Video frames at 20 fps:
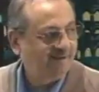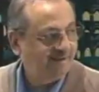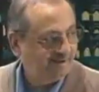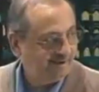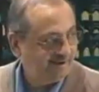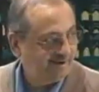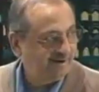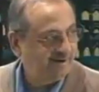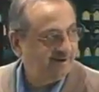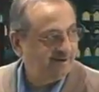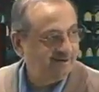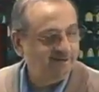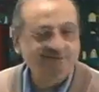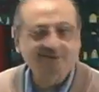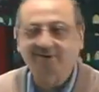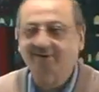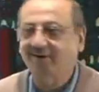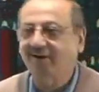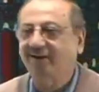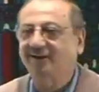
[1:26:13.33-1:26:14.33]
Heard in the
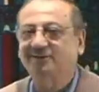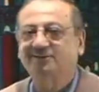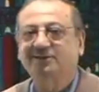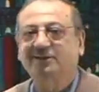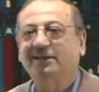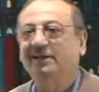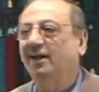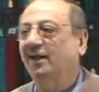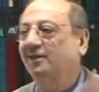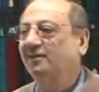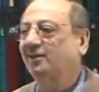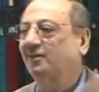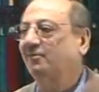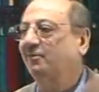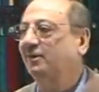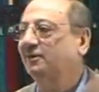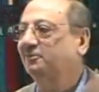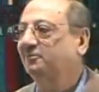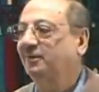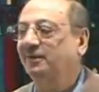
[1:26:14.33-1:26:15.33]
class. In other
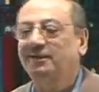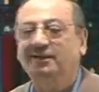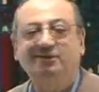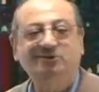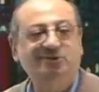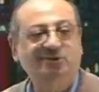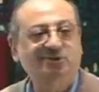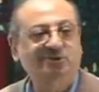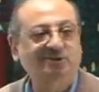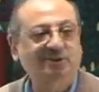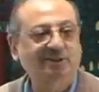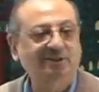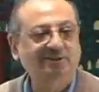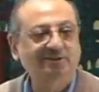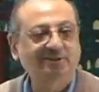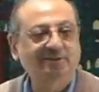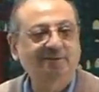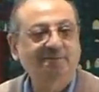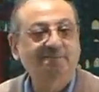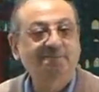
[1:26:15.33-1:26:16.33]
words, brothers and sisters,
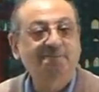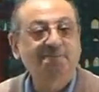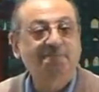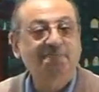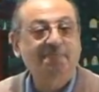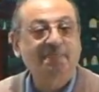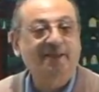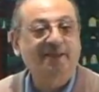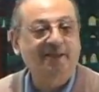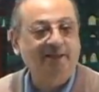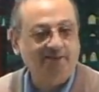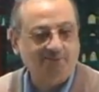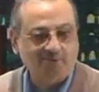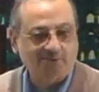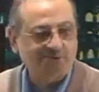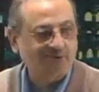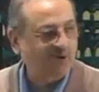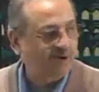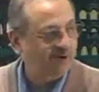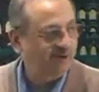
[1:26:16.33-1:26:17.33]
he was
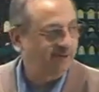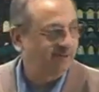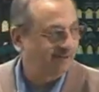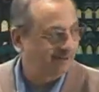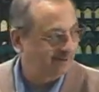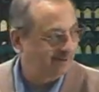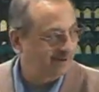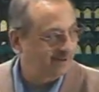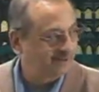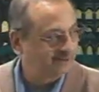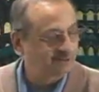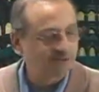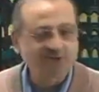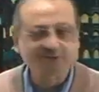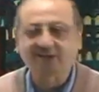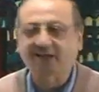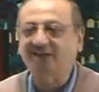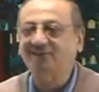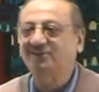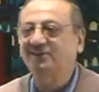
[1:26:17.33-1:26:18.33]
not in the class. So he's
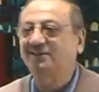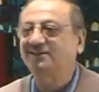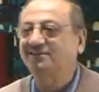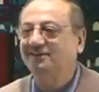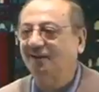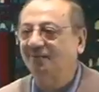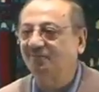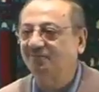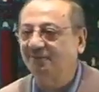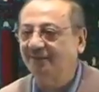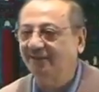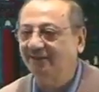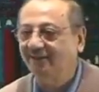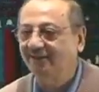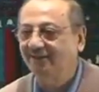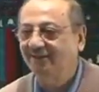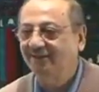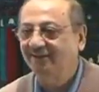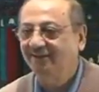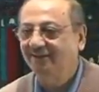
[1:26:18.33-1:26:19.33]
asking somebody
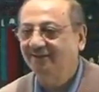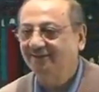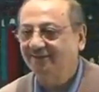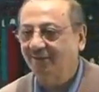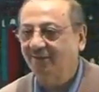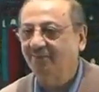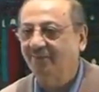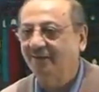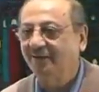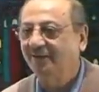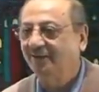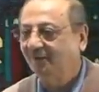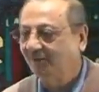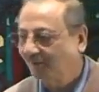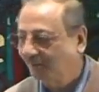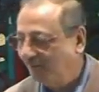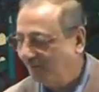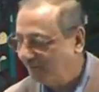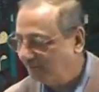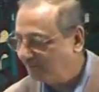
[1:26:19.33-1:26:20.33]
to
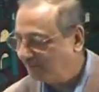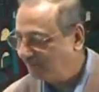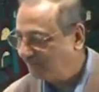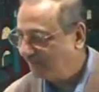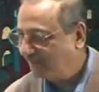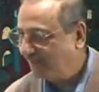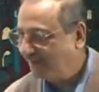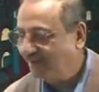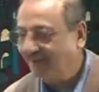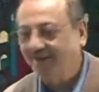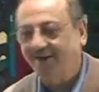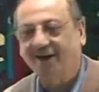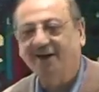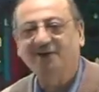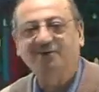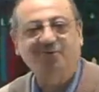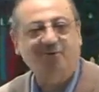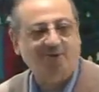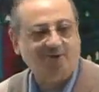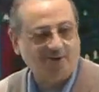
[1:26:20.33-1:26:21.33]
write
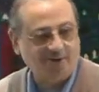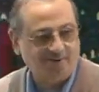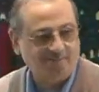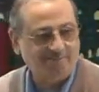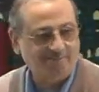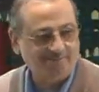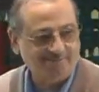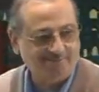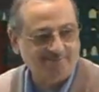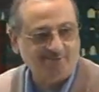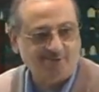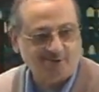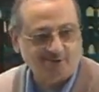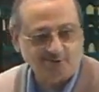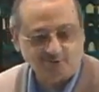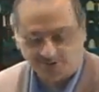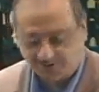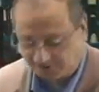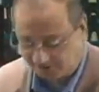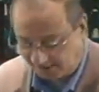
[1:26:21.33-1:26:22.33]
for him what
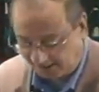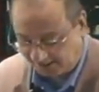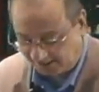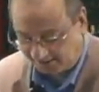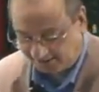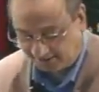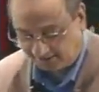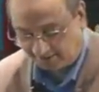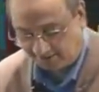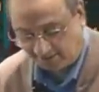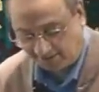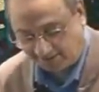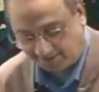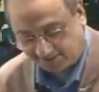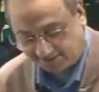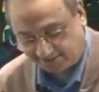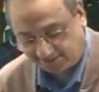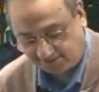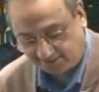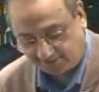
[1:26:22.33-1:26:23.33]
was said in the
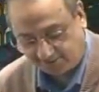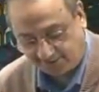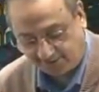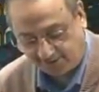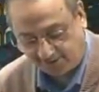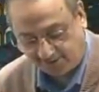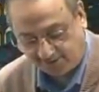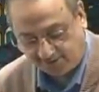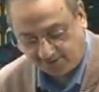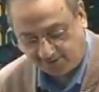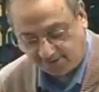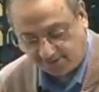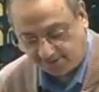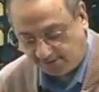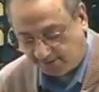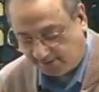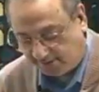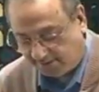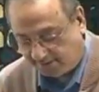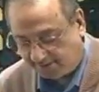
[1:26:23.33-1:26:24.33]
class. Okay.
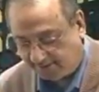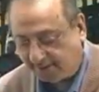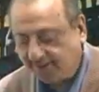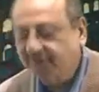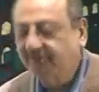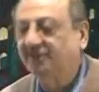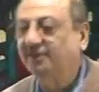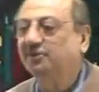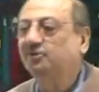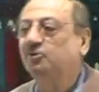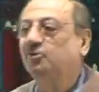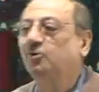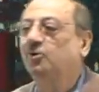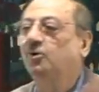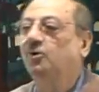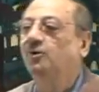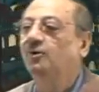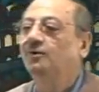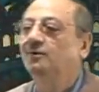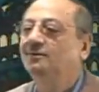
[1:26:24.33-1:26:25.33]

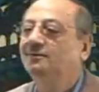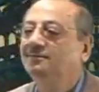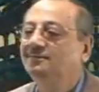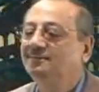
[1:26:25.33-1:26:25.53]
Nasitu